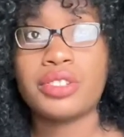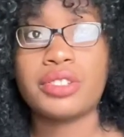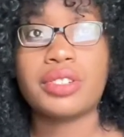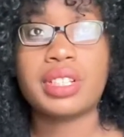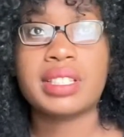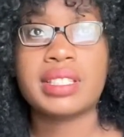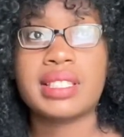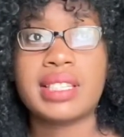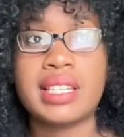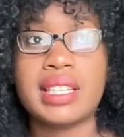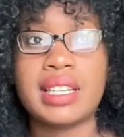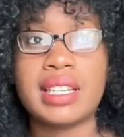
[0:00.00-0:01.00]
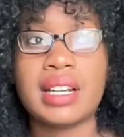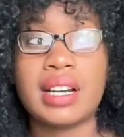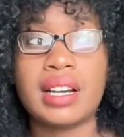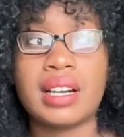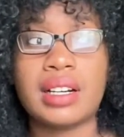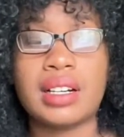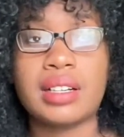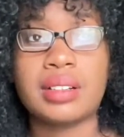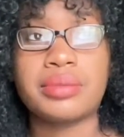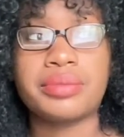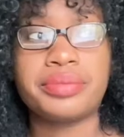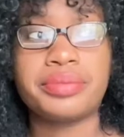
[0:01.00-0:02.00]
you're going to see
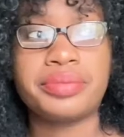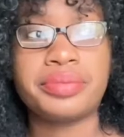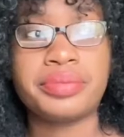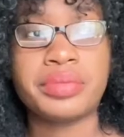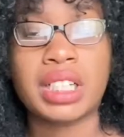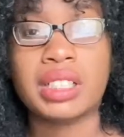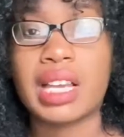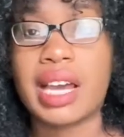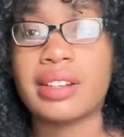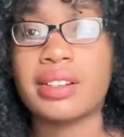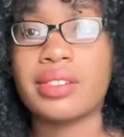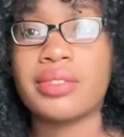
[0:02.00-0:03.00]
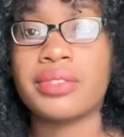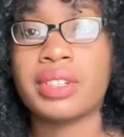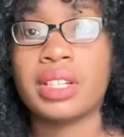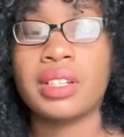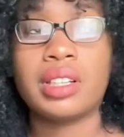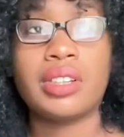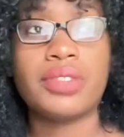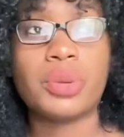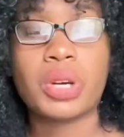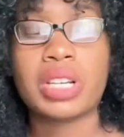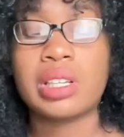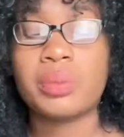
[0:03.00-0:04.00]
a lot of, if you're
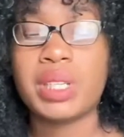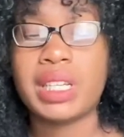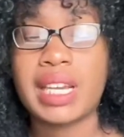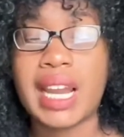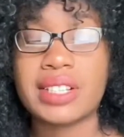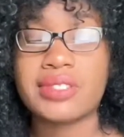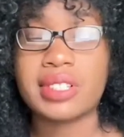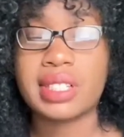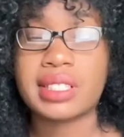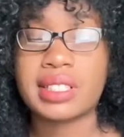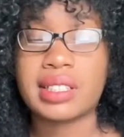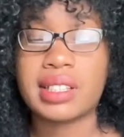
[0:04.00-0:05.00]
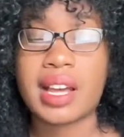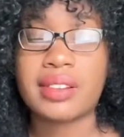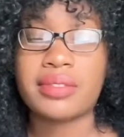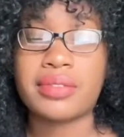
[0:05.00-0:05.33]
working in pediatrics, a lot of